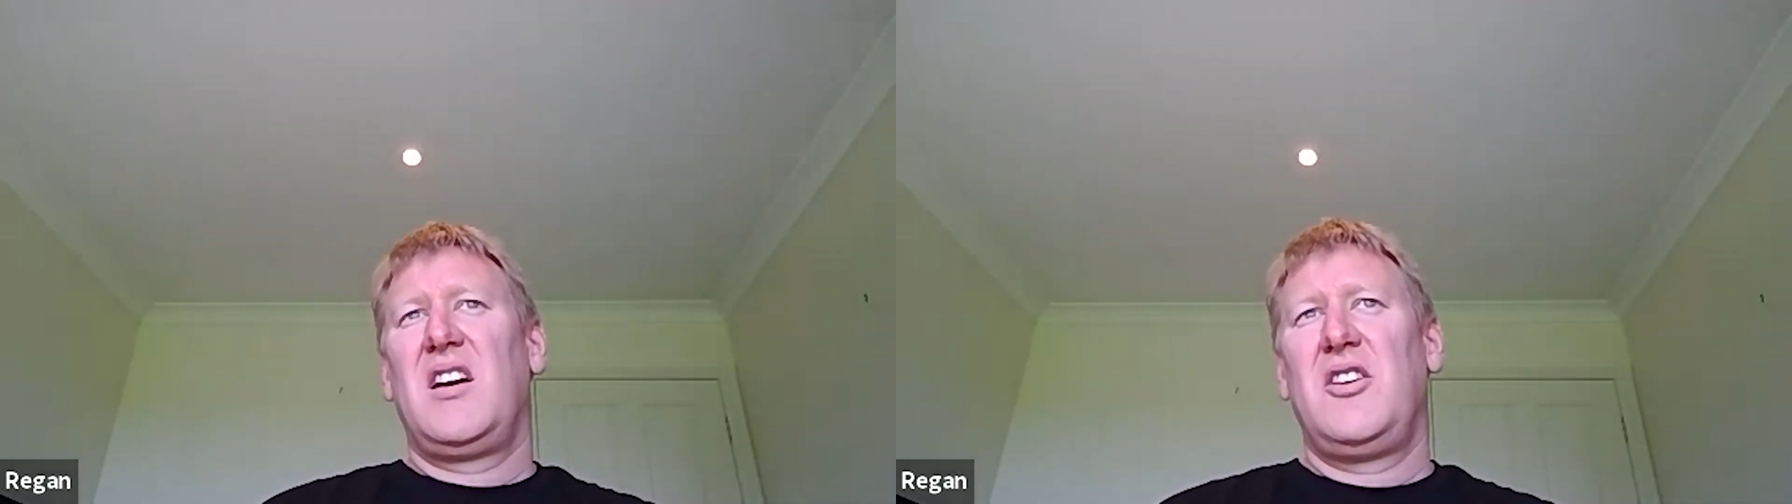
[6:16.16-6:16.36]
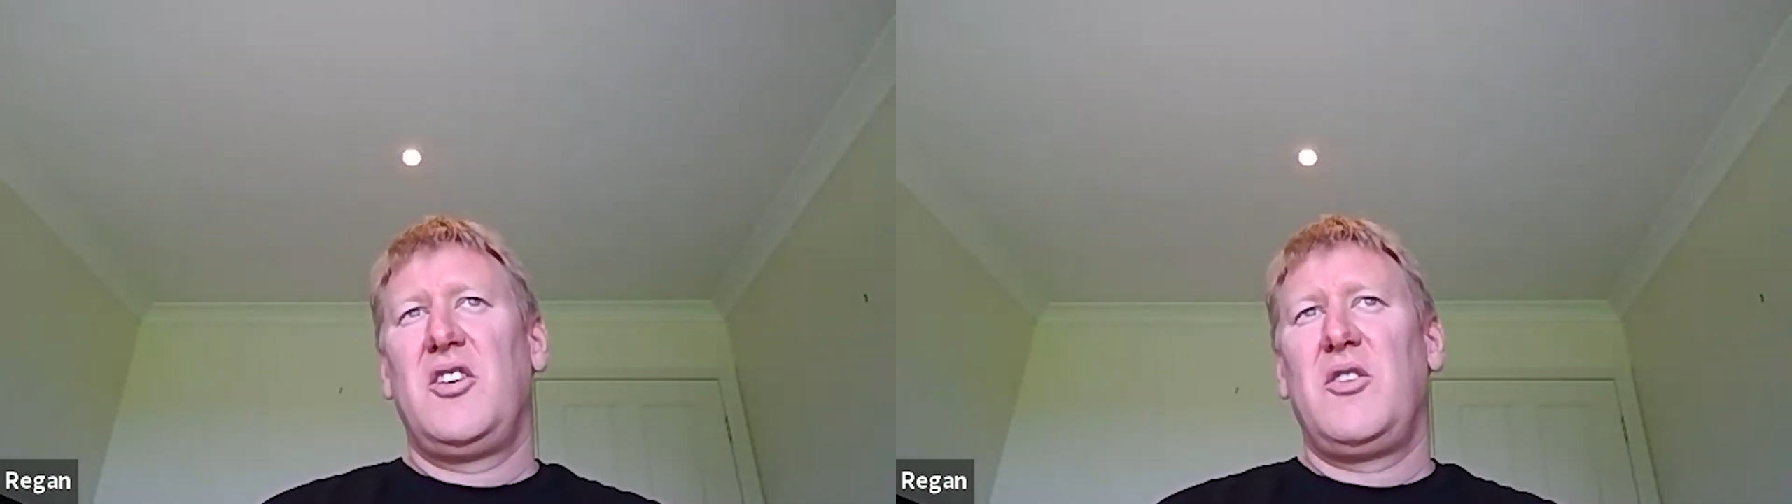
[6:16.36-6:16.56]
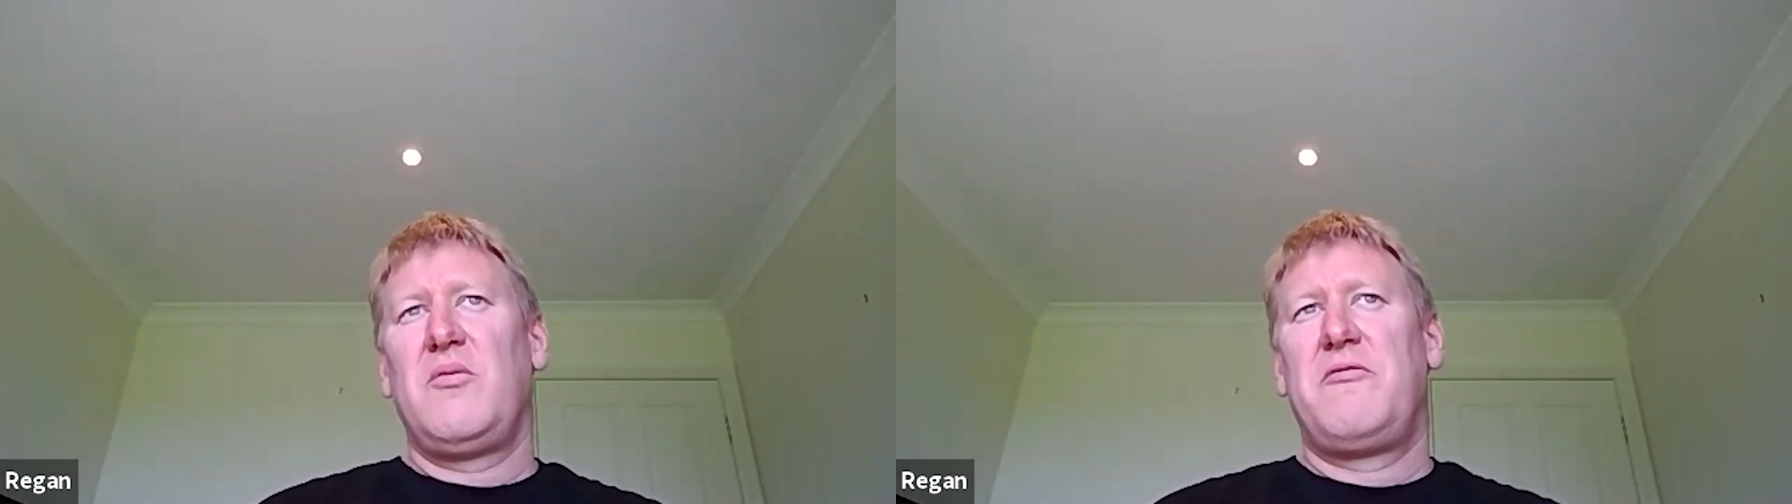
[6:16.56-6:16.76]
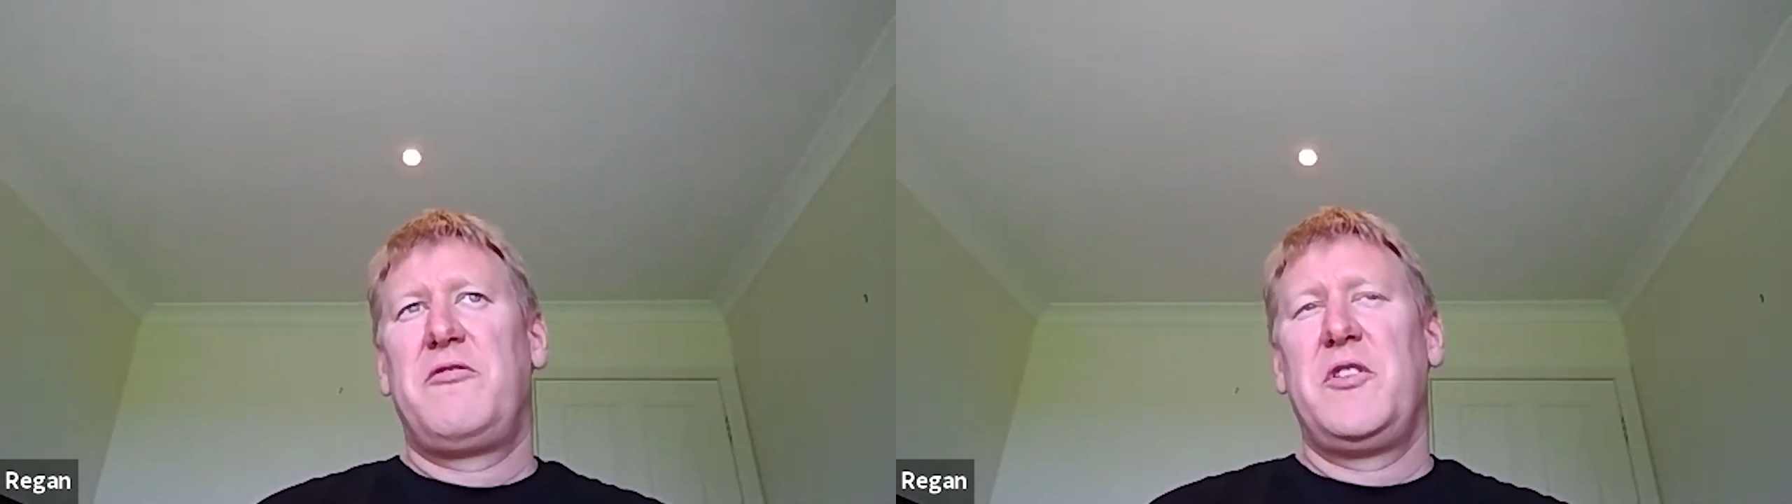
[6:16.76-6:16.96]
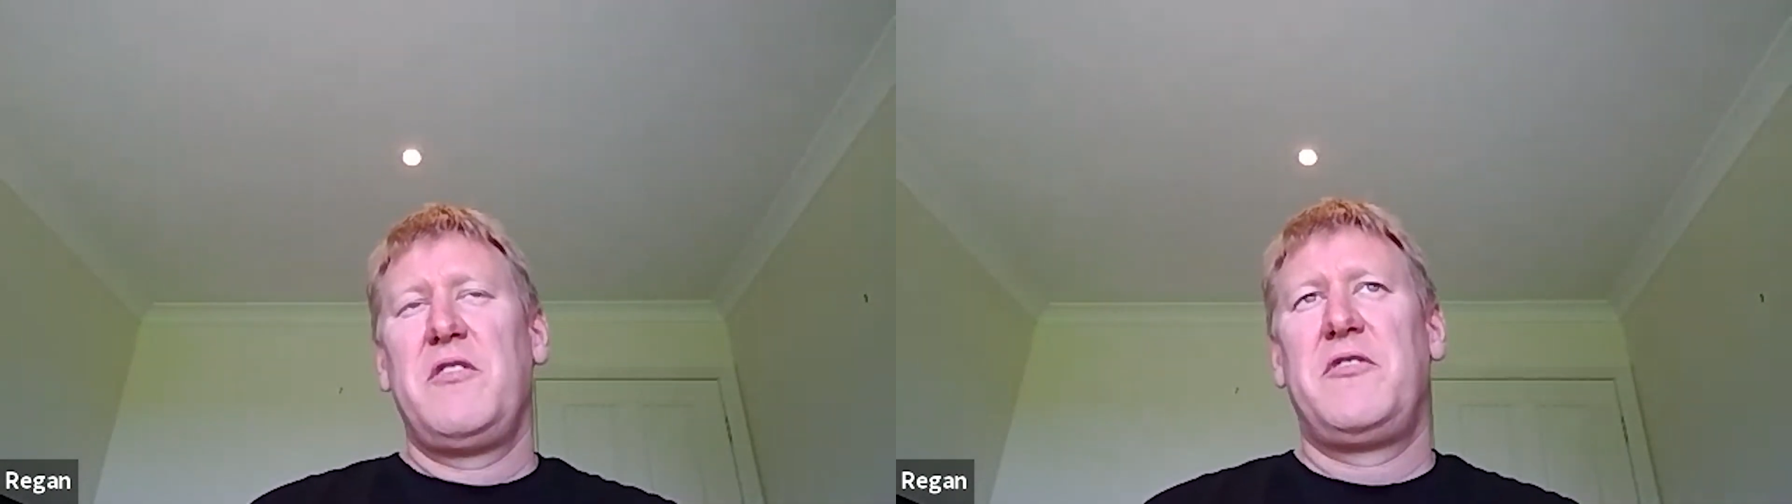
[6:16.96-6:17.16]
you know,
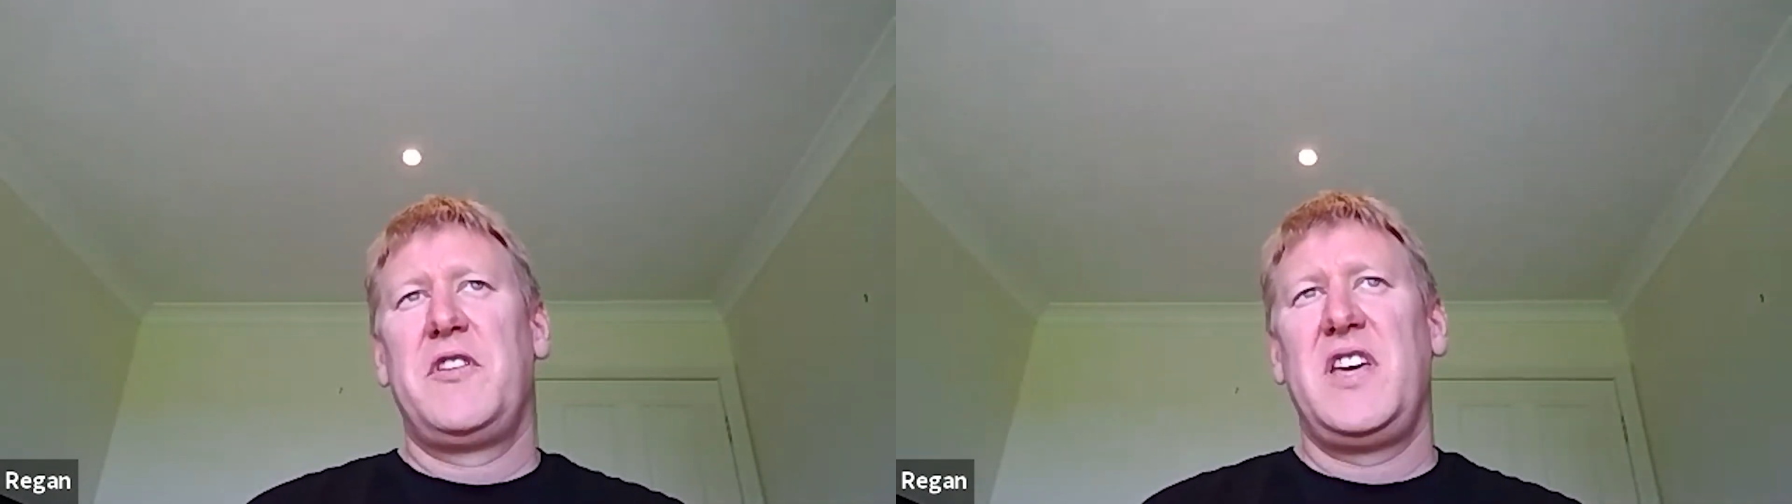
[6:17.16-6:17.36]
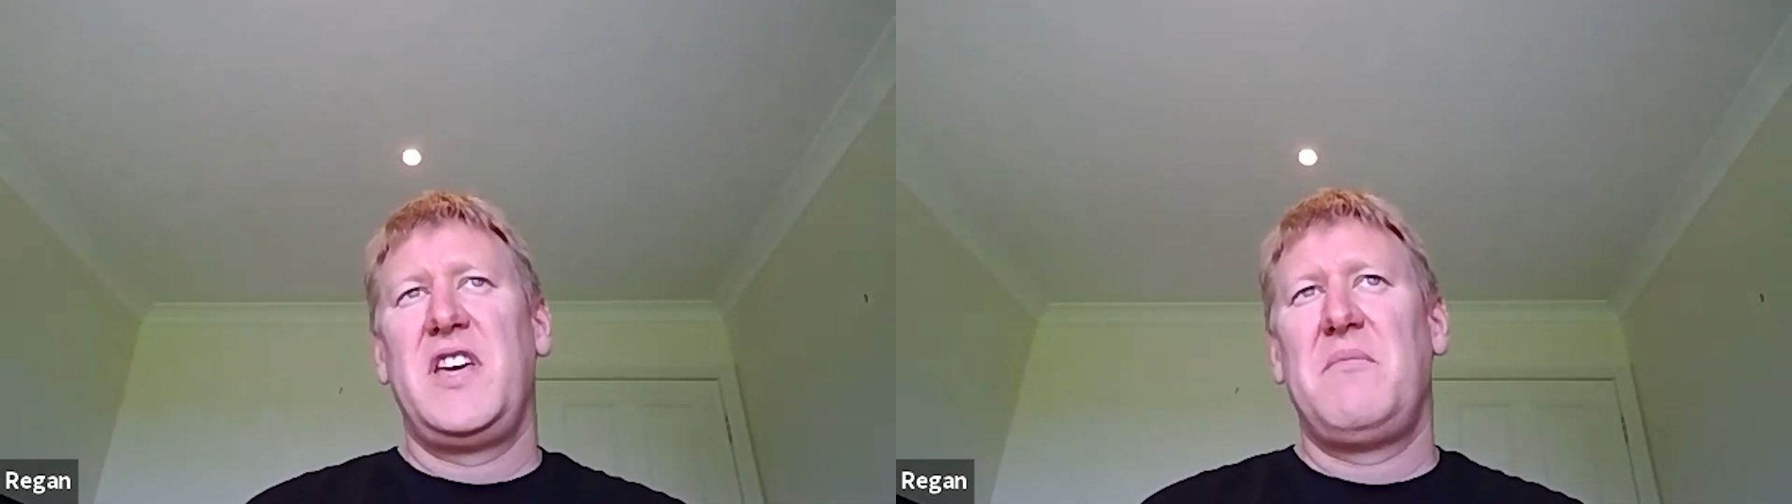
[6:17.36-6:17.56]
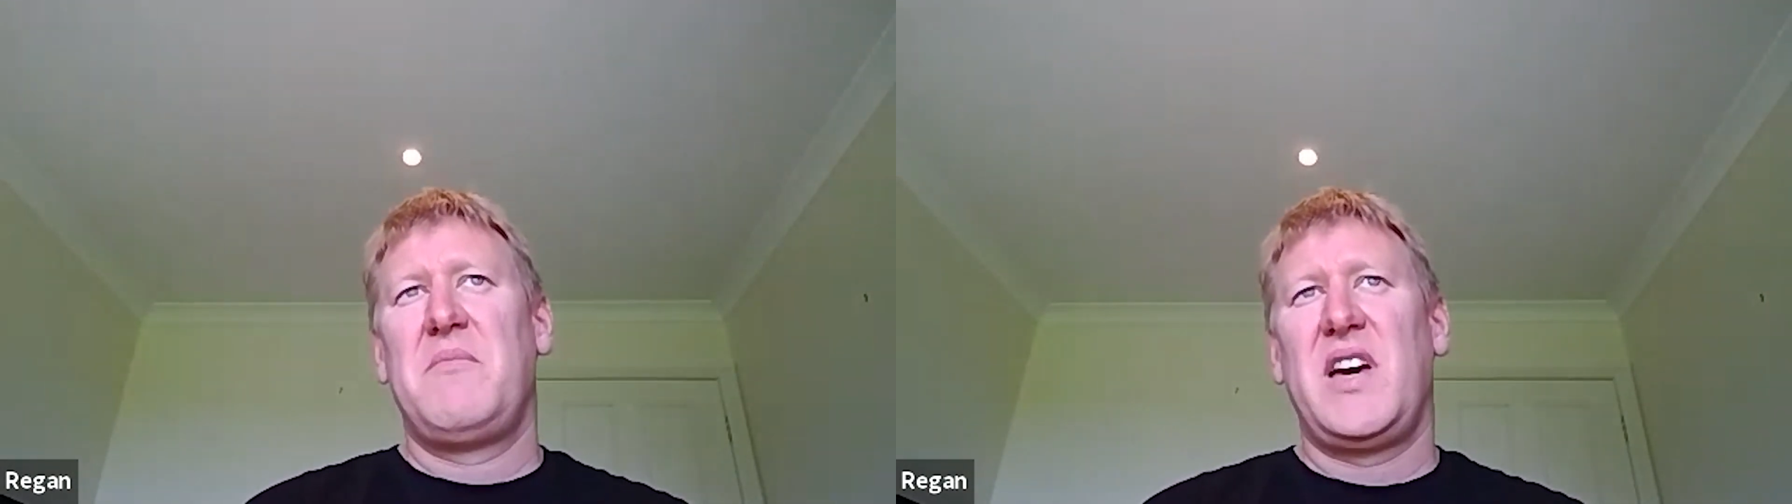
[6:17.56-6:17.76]
for, for them,